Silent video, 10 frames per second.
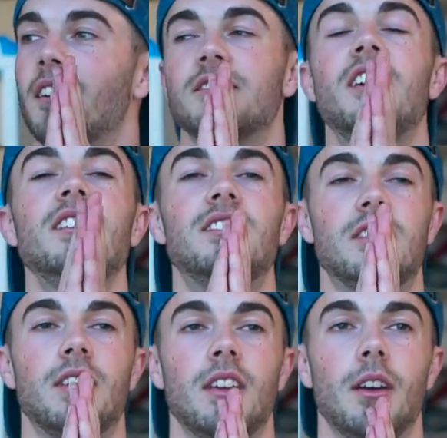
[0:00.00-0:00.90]

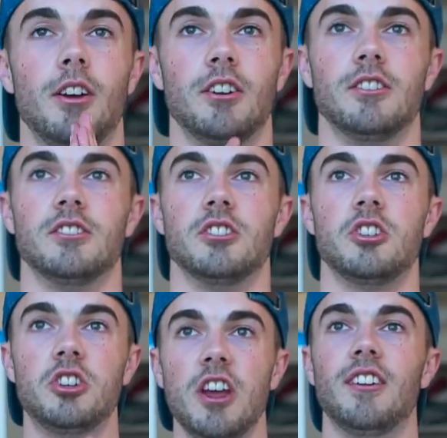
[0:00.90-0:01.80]
this
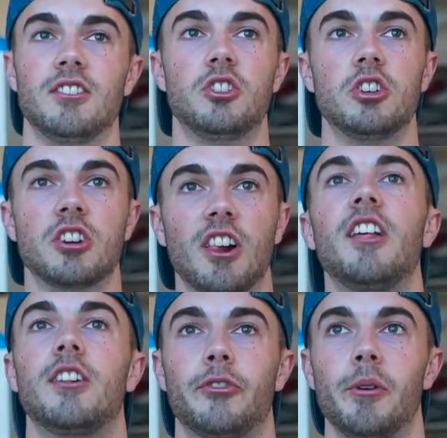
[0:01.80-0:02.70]
shit just
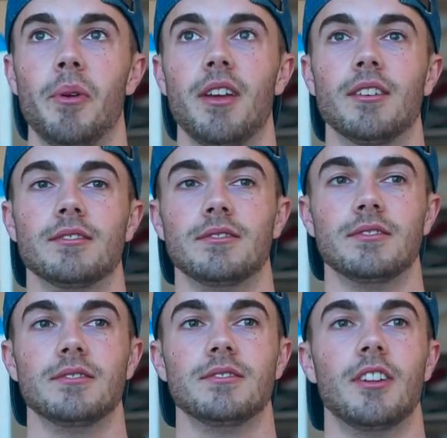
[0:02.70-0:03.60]
clicked for me.
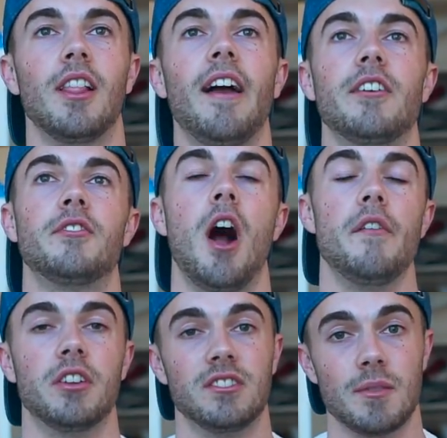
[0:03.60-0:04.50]
The lack of
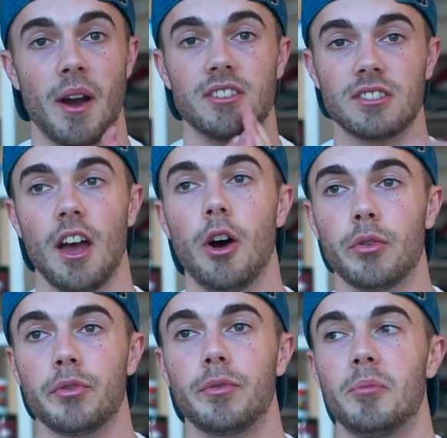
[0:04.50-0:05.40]
confidence in
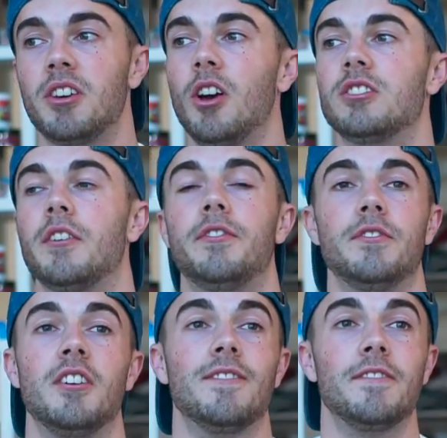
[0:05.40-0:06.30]
myself because I
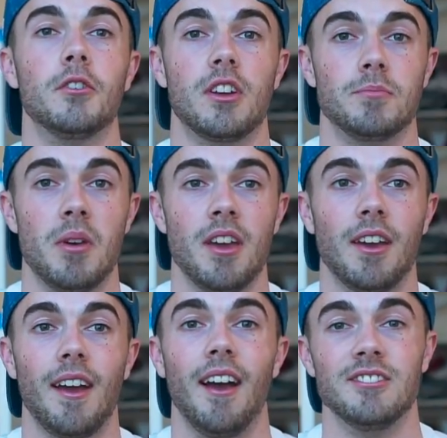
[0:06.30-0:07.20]
didn't feel as
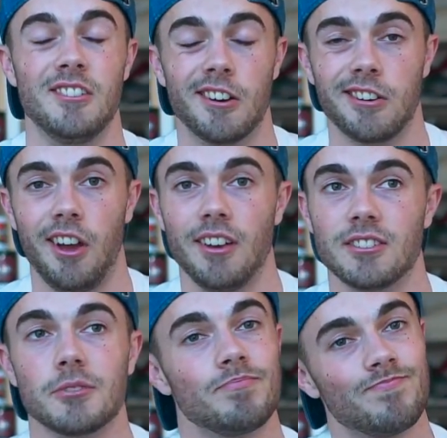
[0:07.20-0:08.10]
big as the other
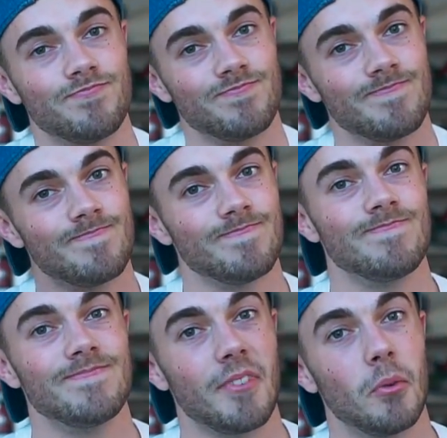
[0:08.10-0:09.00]
guys.
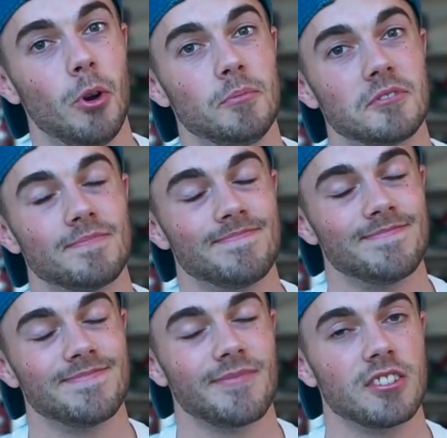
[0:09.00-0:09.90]
Whoops.
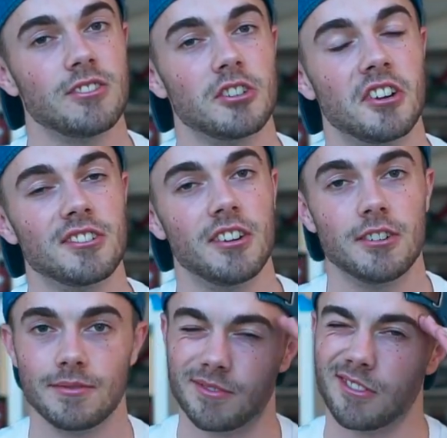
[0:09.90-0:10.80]
Talk to you guys later.